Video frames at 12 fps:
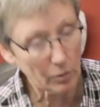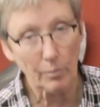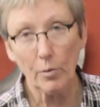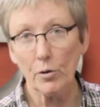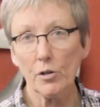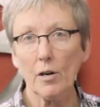do a
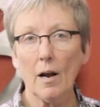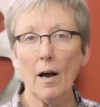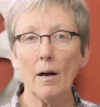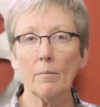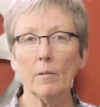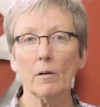portion of
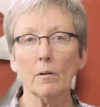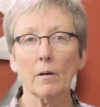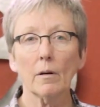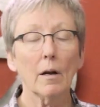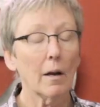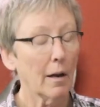hot
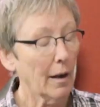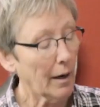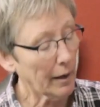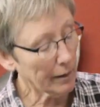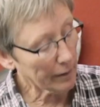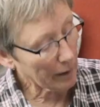milk.
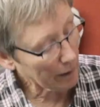And